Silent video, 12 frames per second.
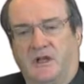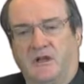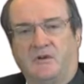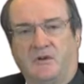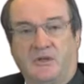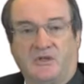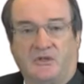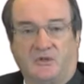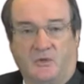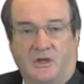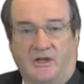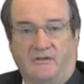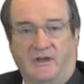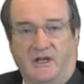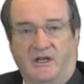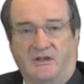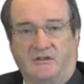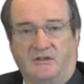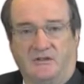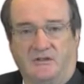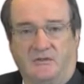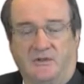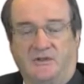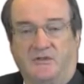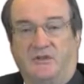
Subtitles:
Every business will have financial instruments